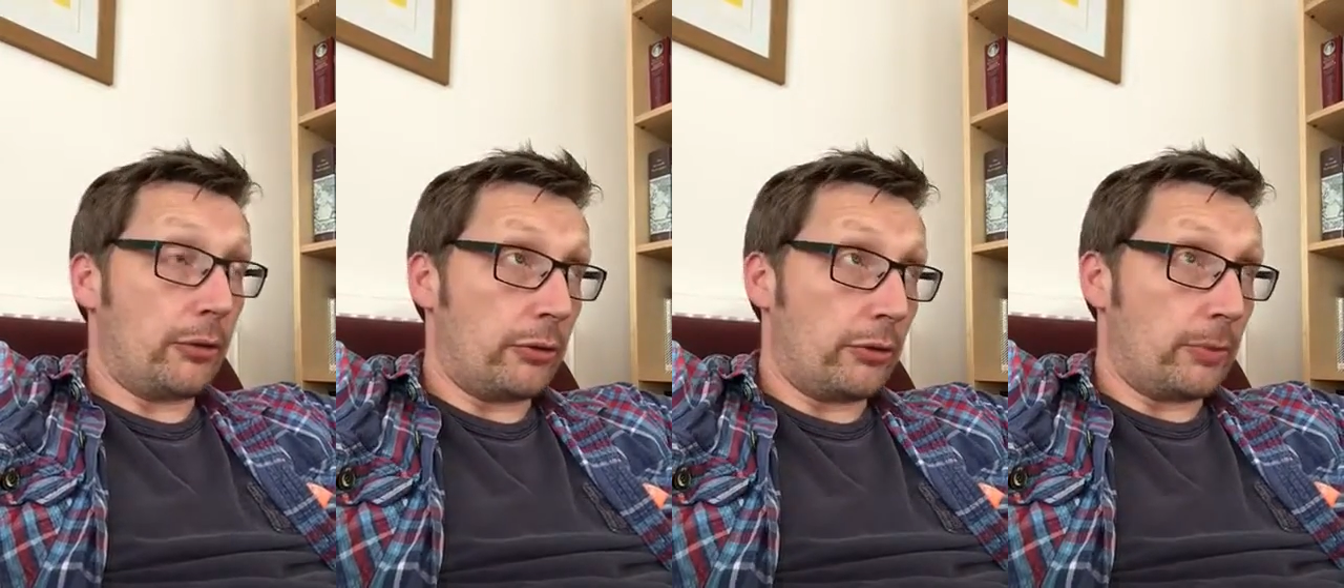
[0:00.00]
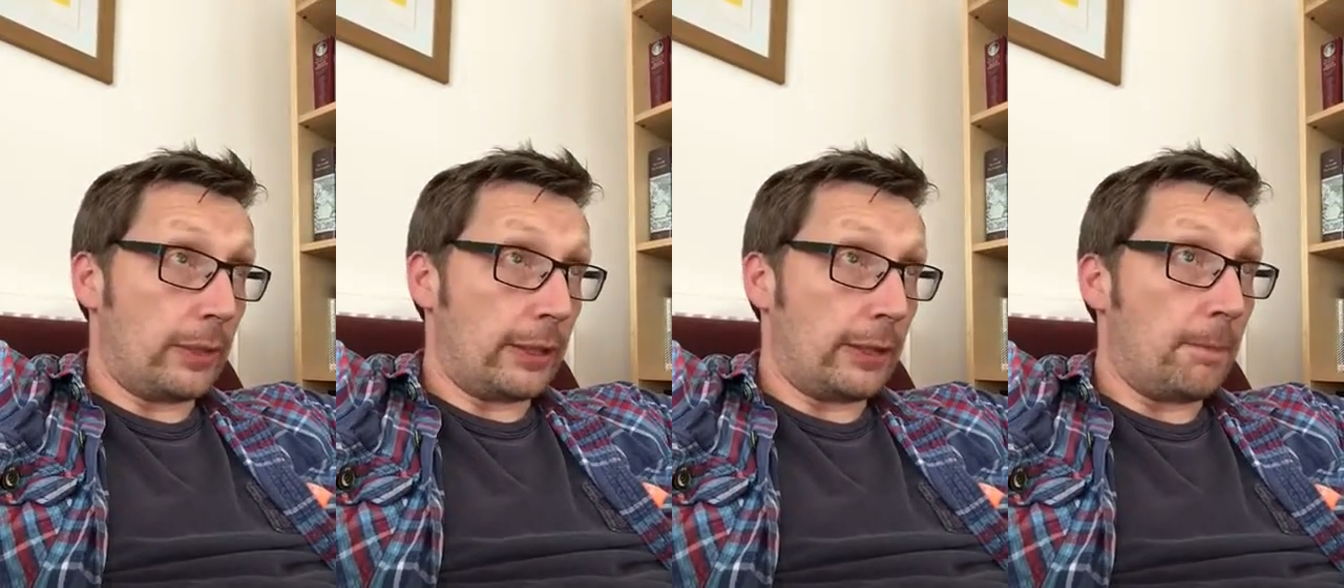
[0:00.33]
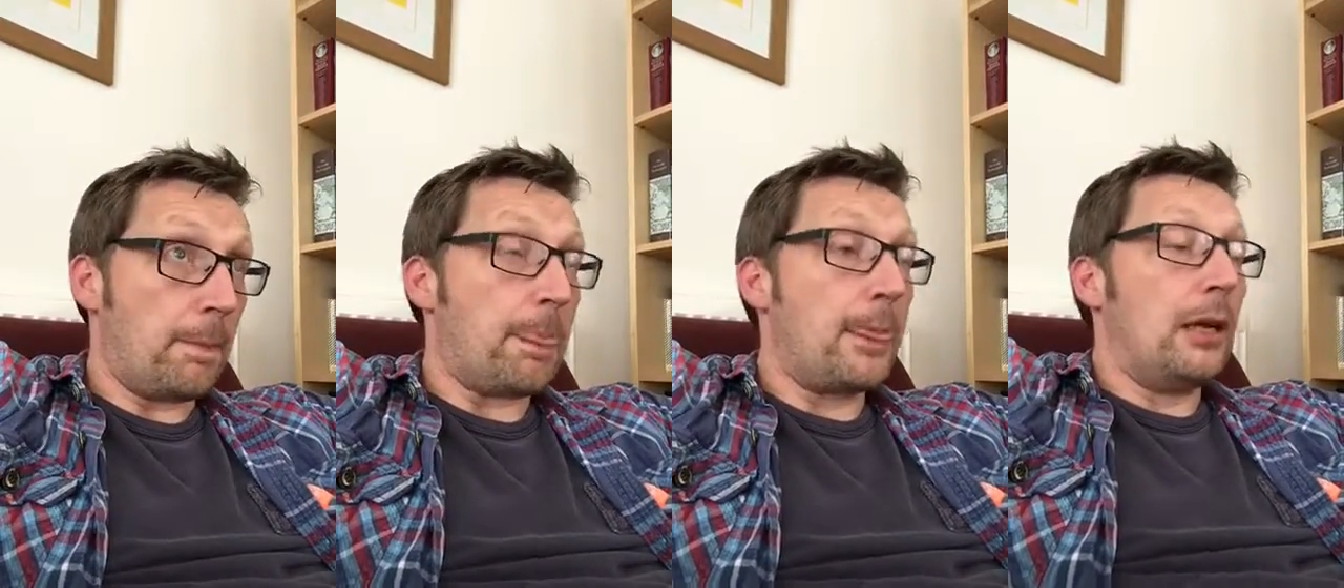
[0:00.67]
so to speak.
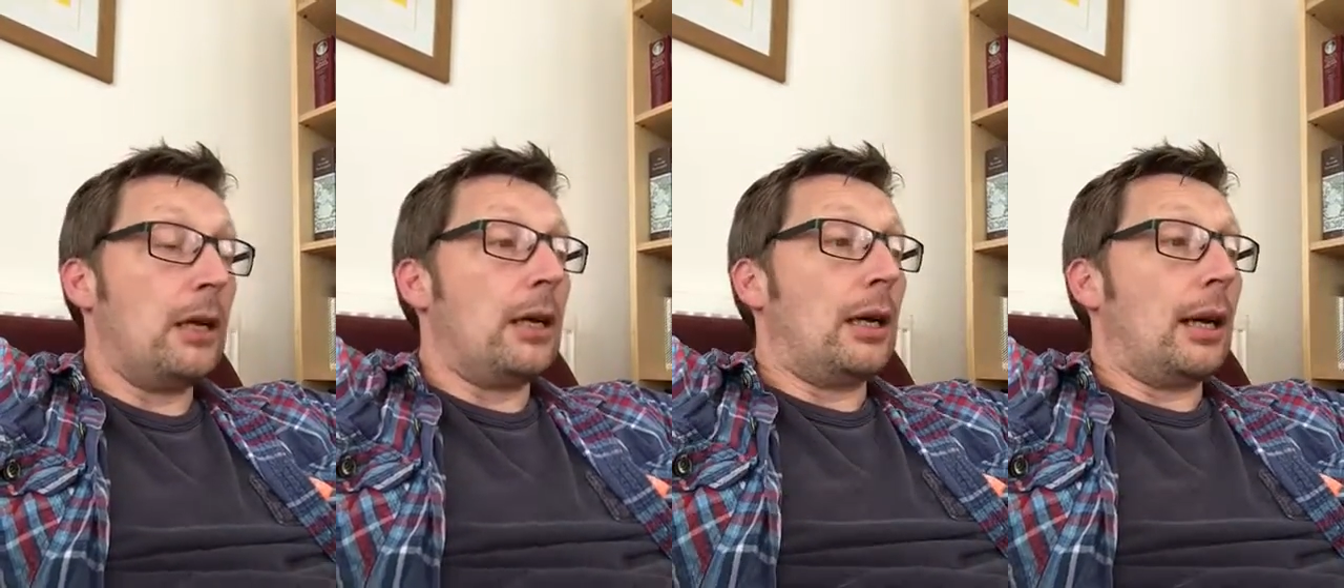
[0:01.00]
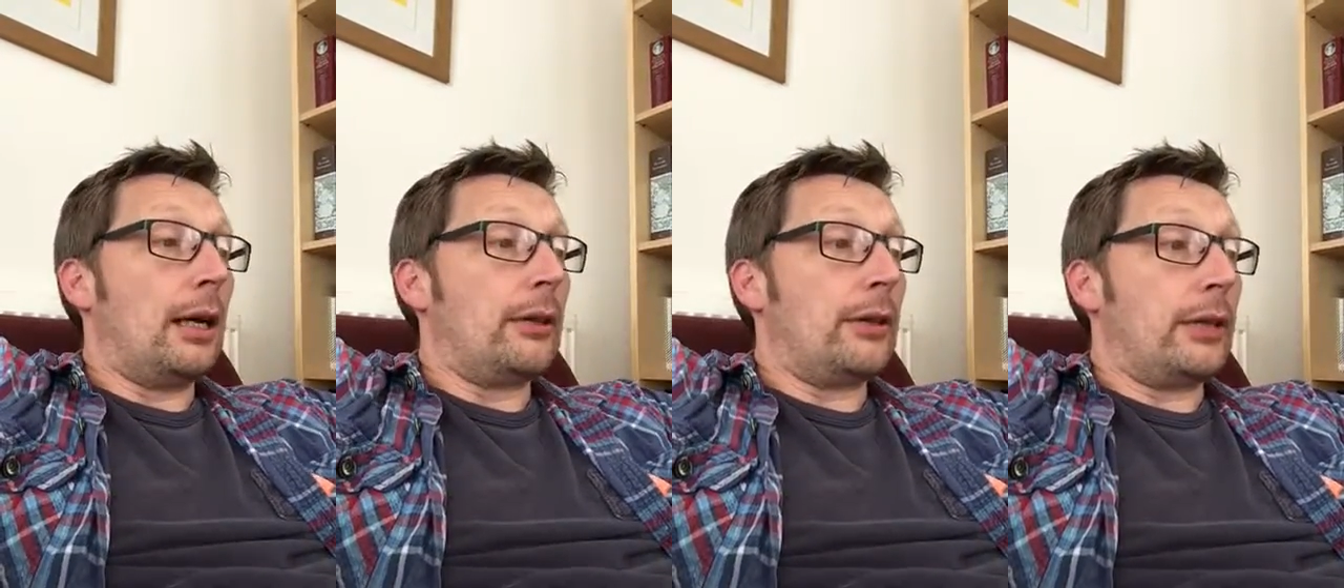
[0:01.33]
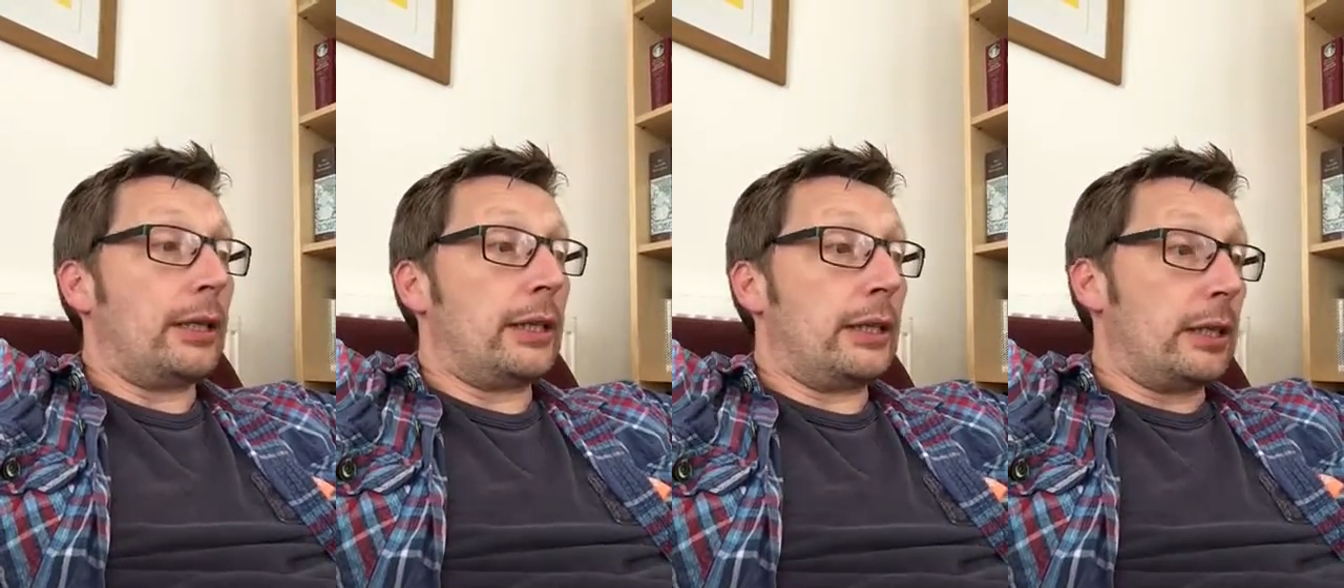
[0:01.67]

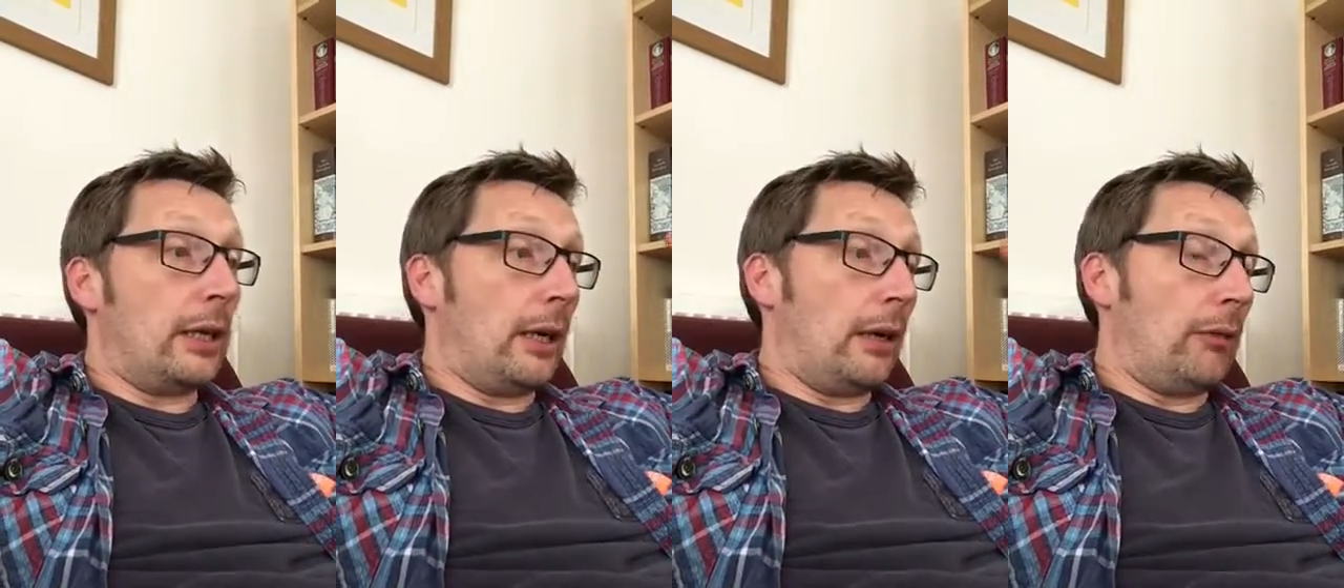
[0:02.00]
The